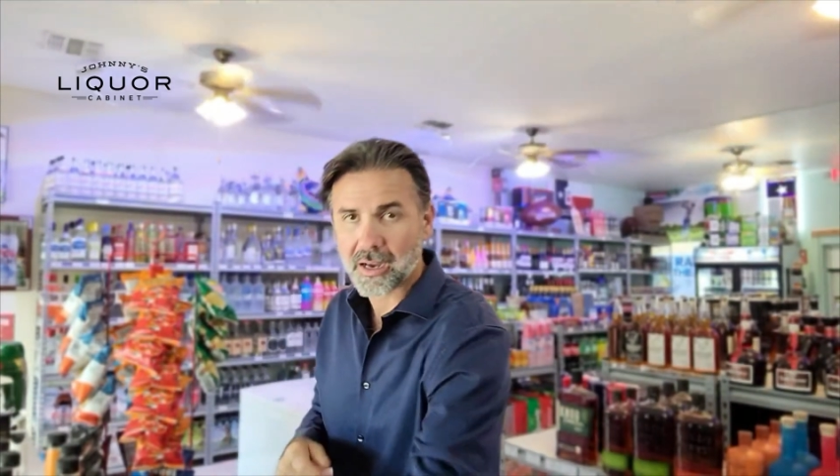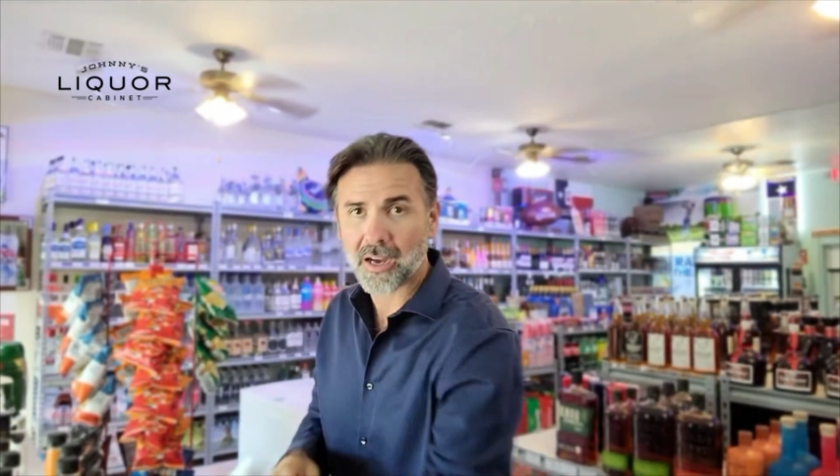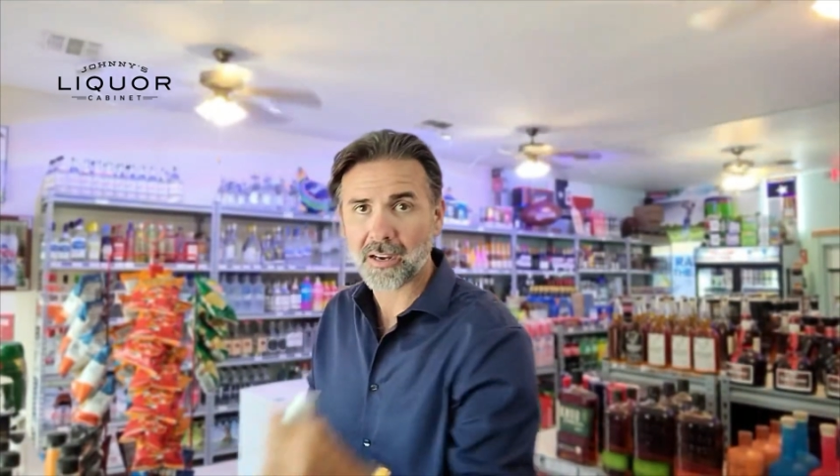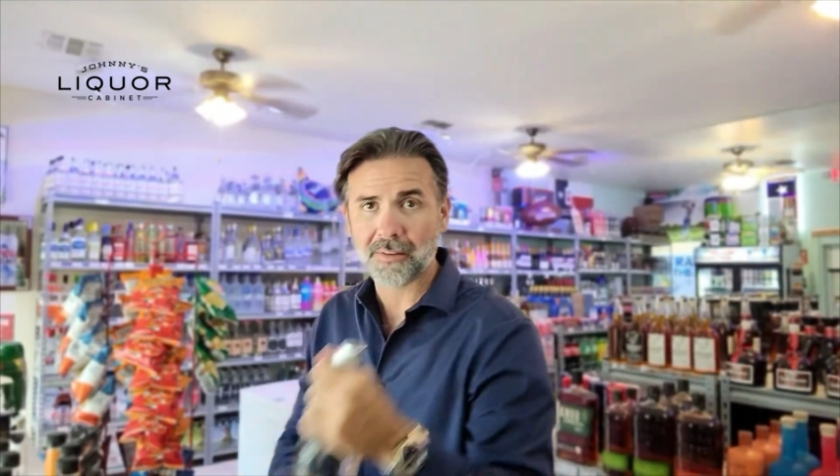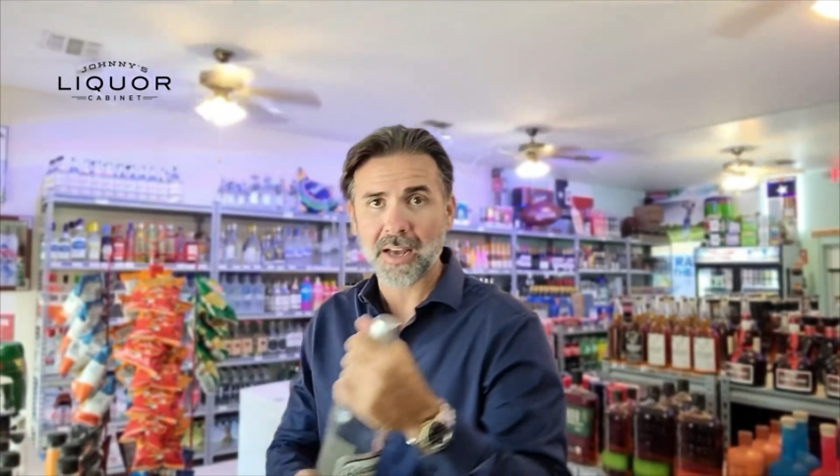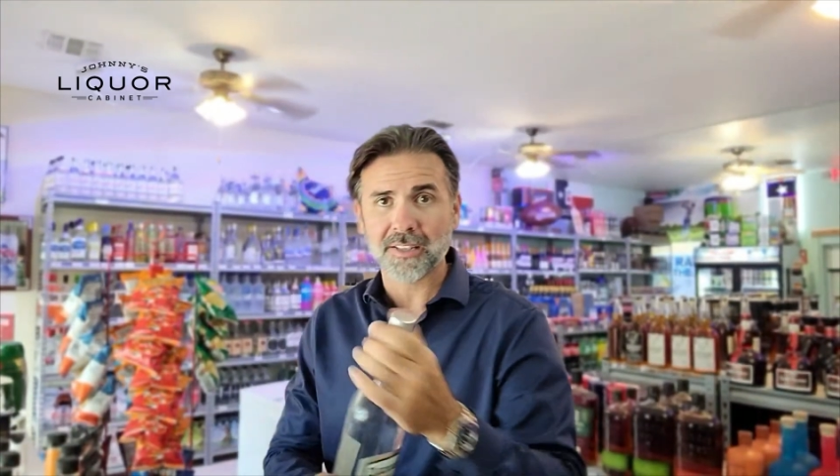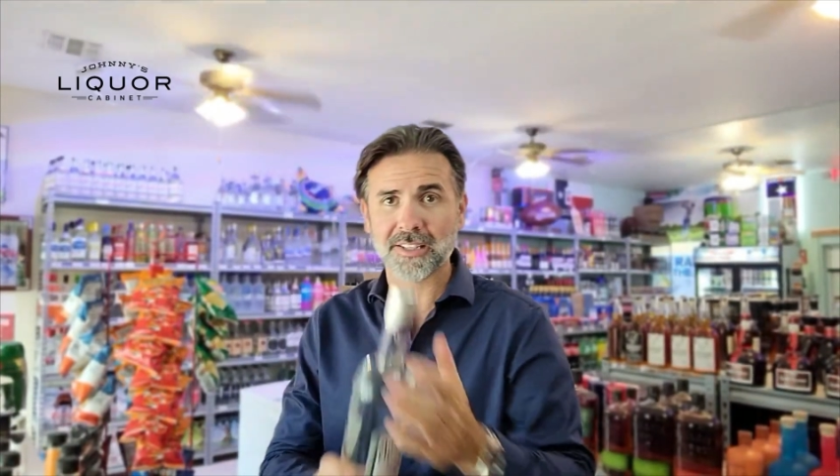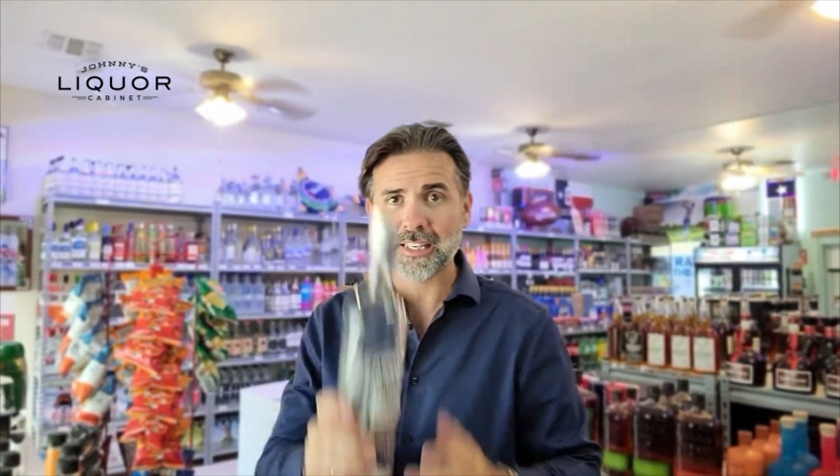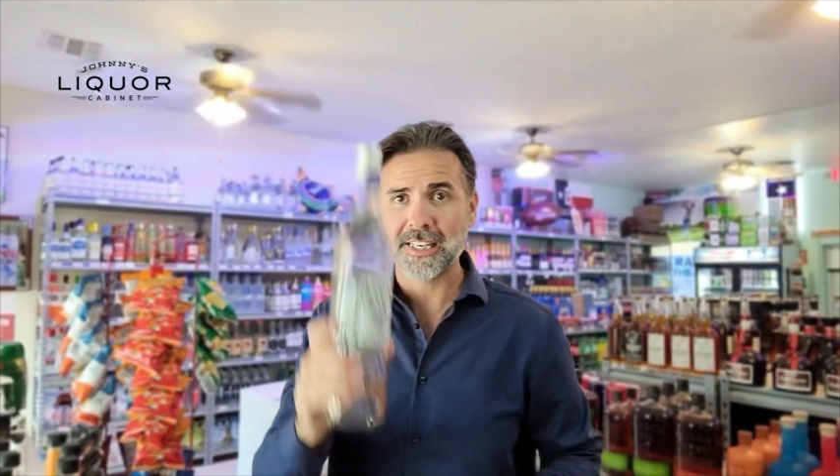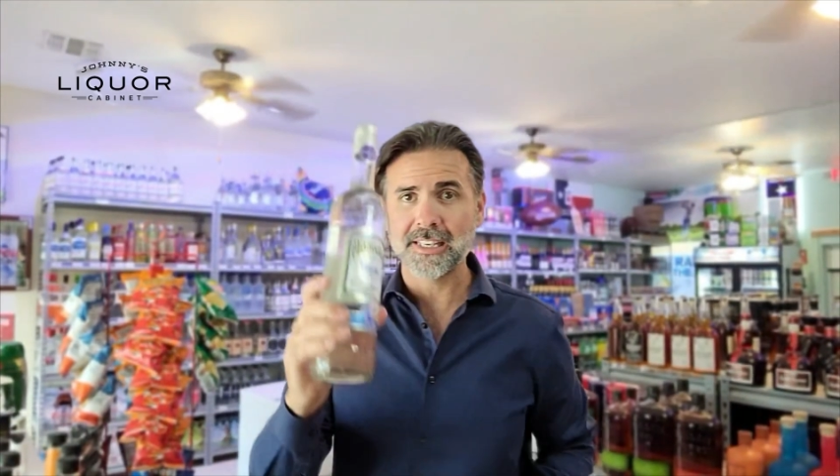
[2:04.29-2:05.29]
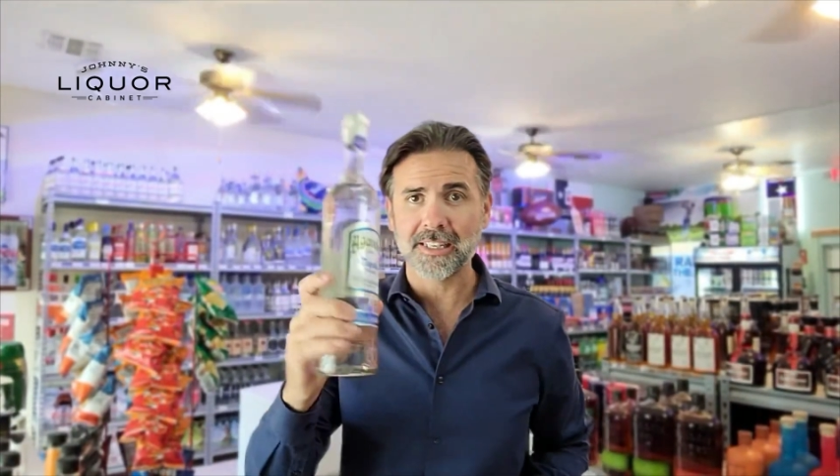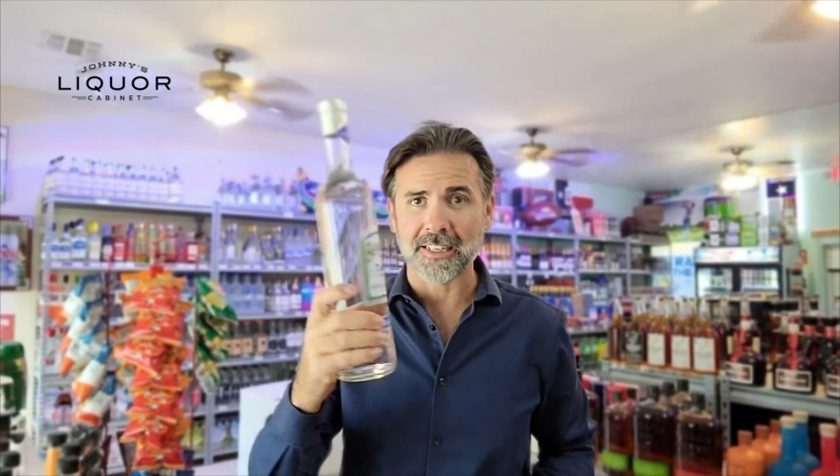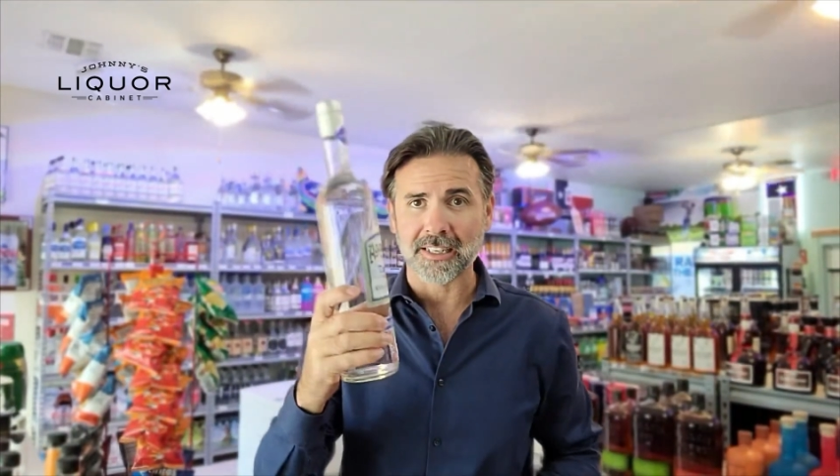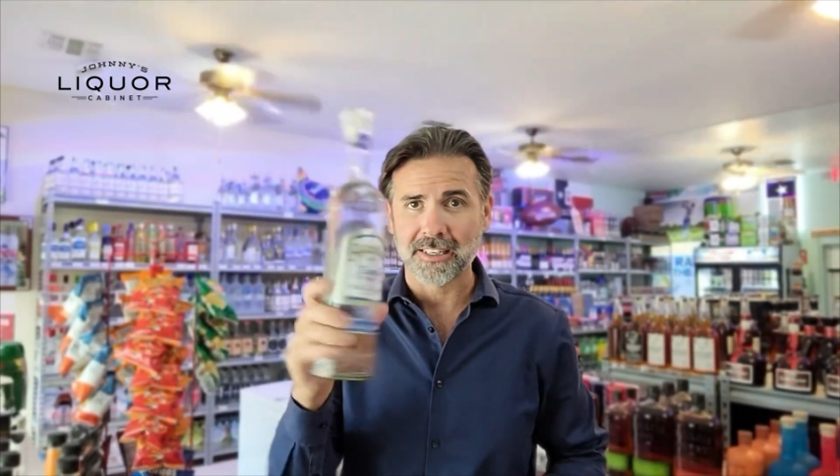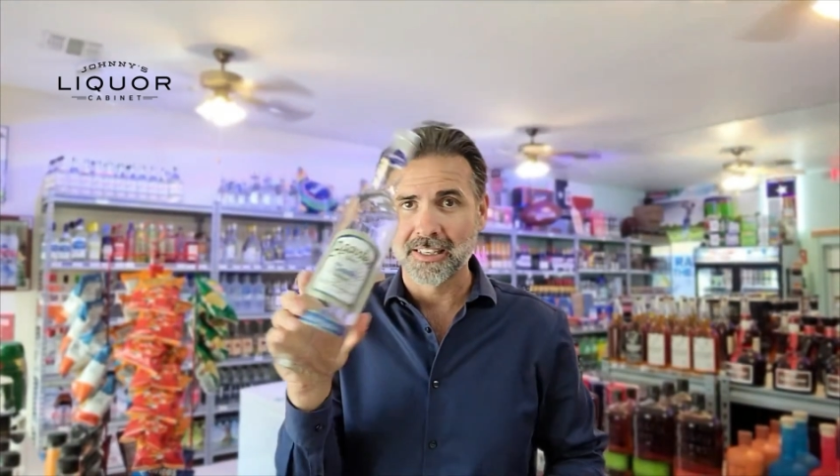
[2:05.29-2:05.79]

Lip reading: Agavales Tequila